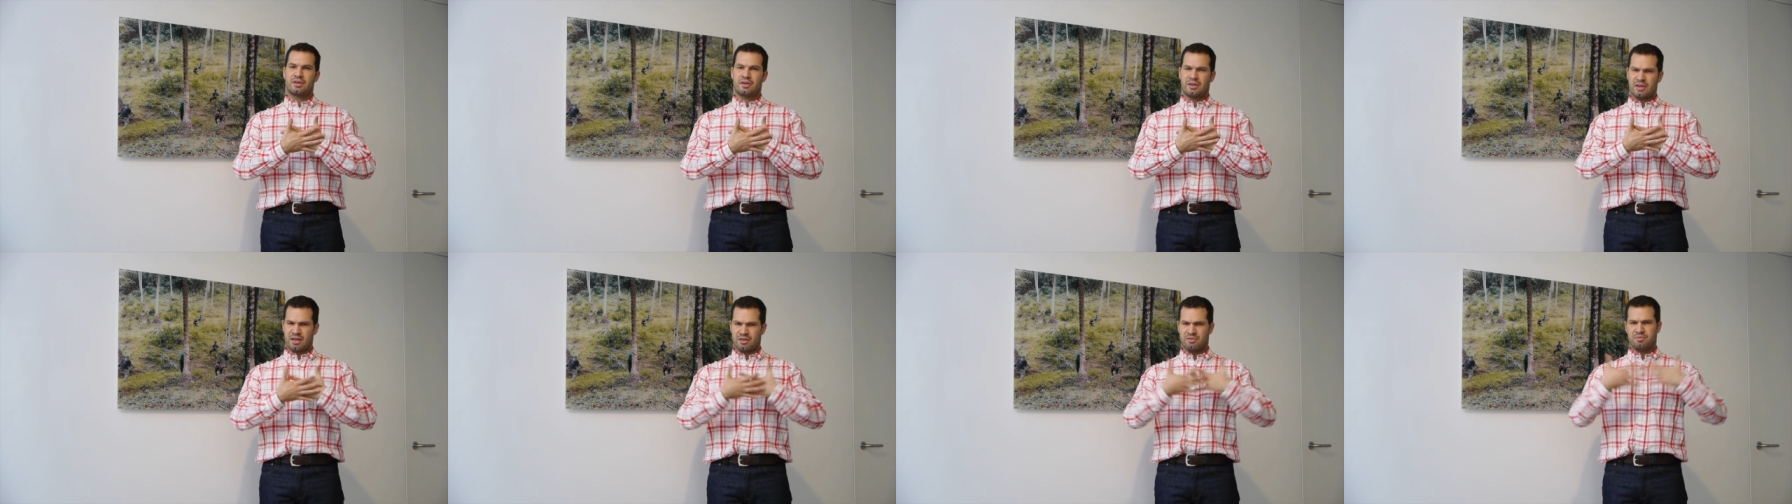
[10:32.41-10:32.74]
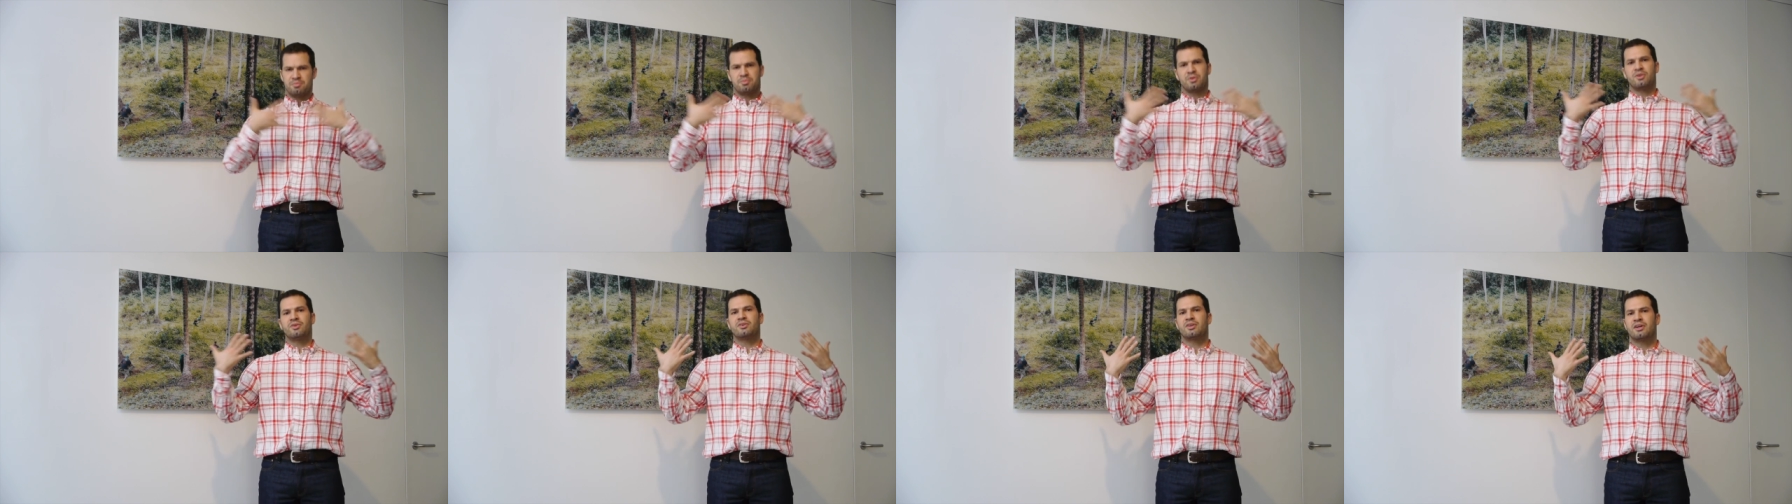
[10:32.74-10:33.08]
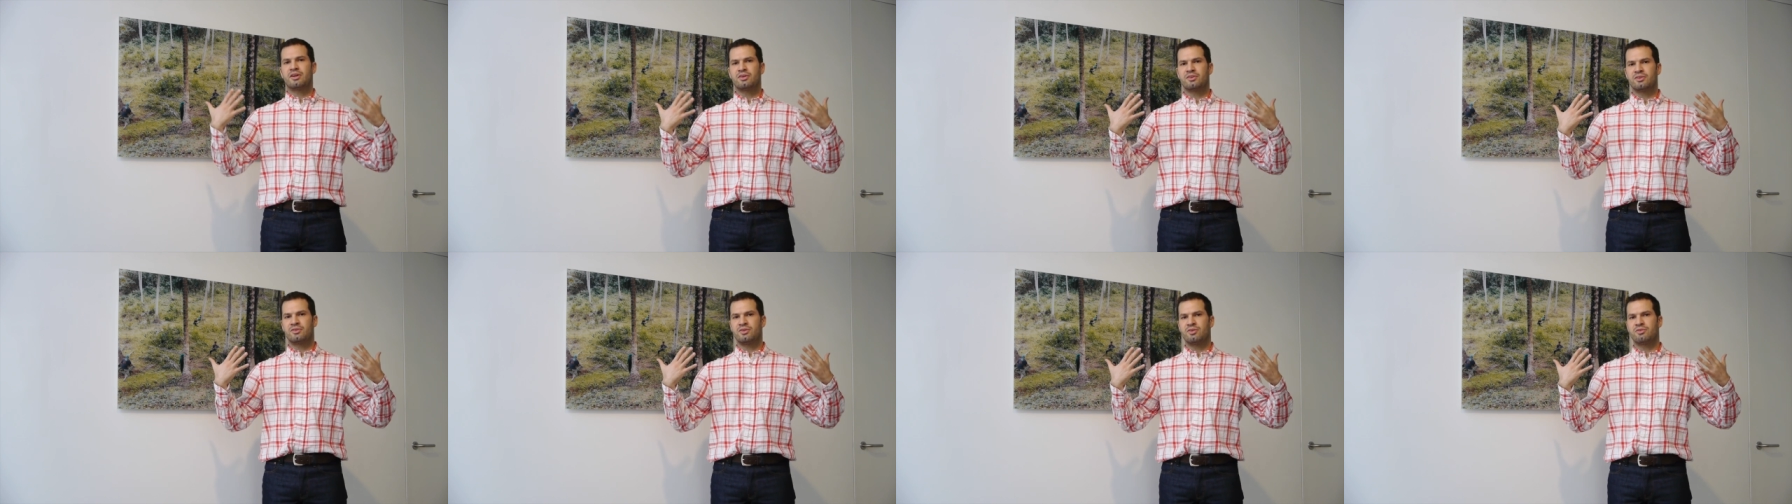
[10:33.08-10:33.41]
kind of blown
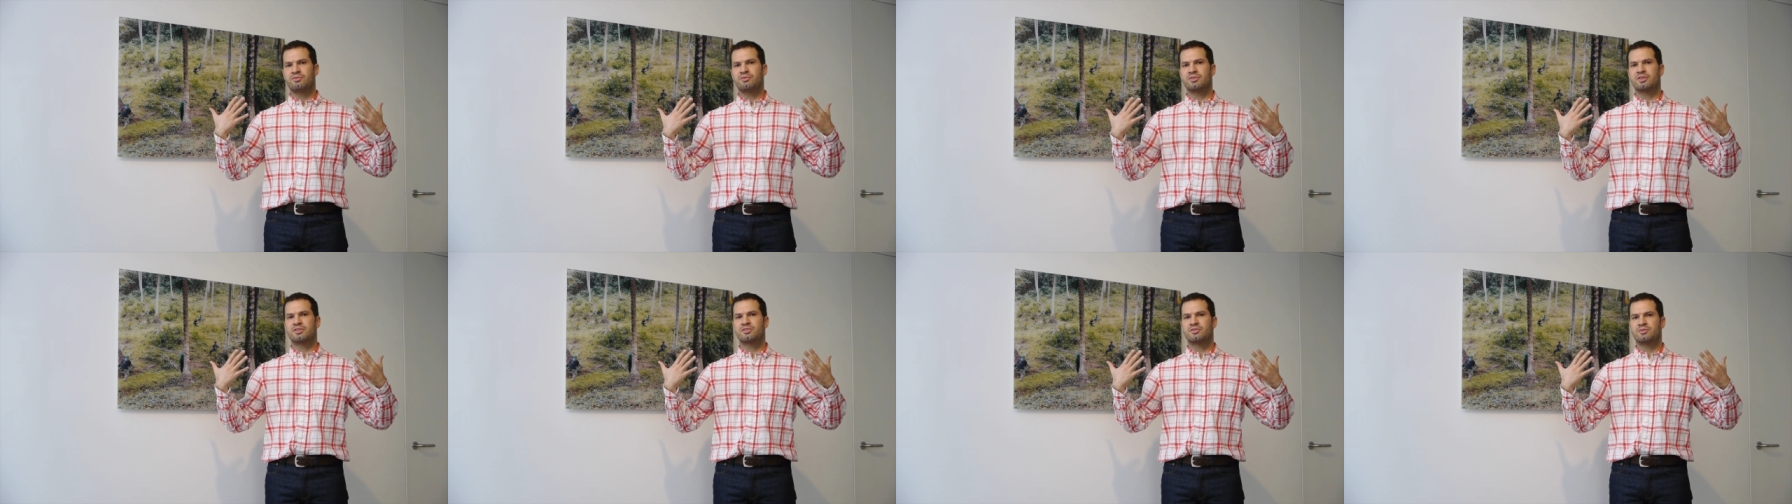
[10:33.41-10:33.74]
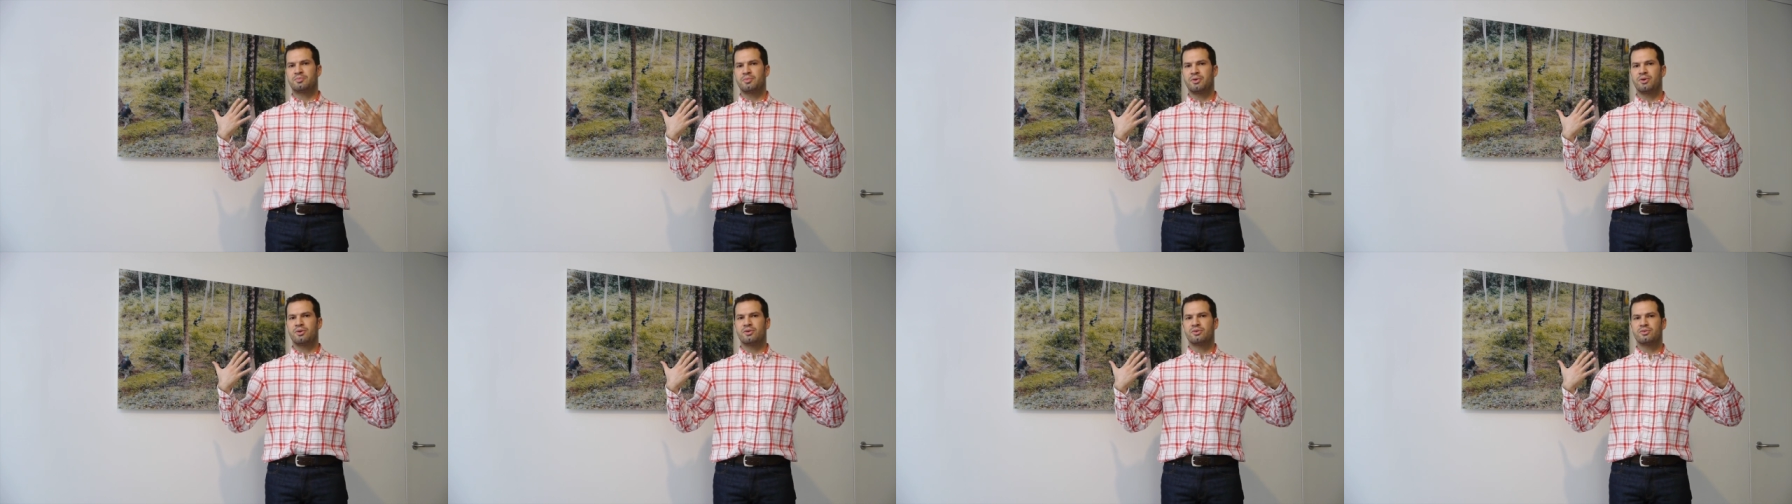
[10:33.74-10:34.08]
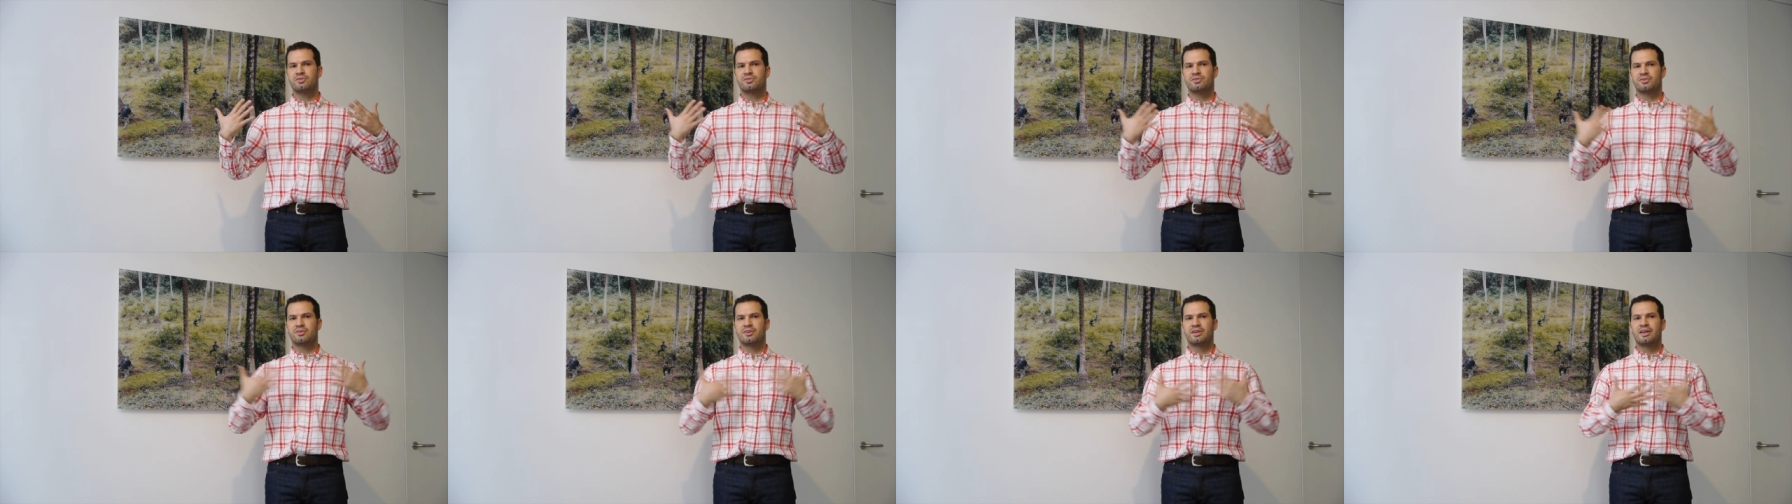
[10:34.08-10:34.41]
out and
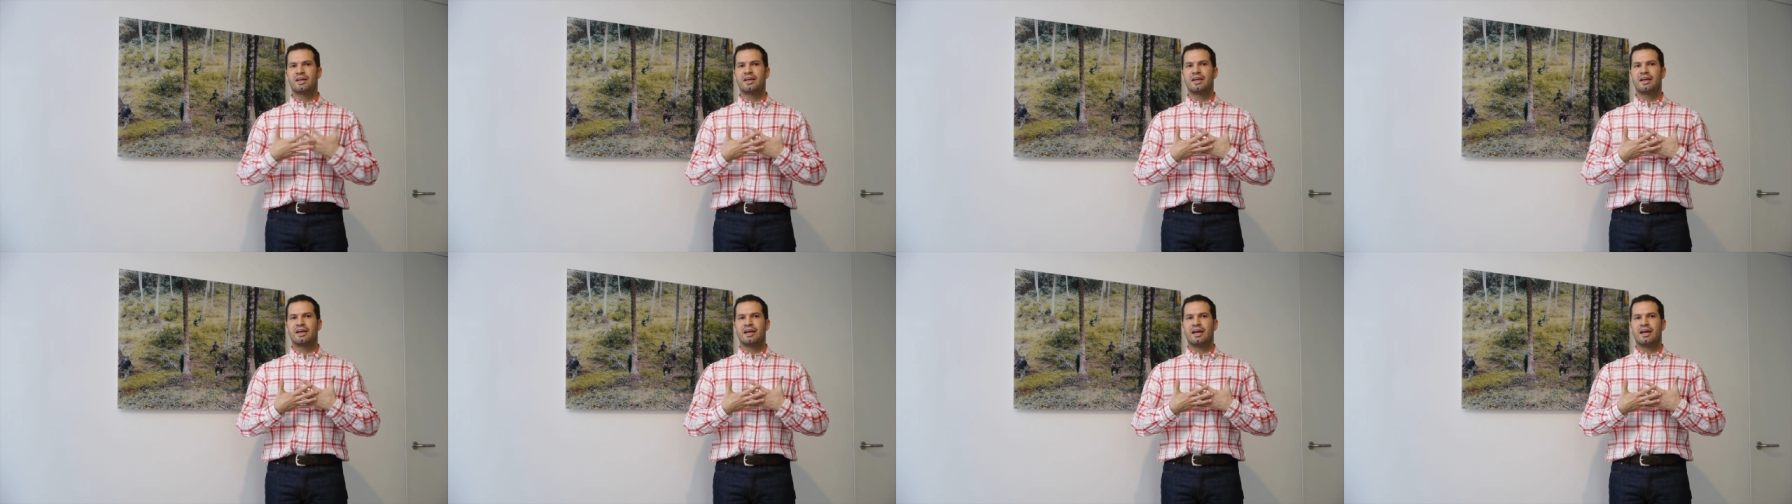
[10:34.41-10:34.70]
overexposed.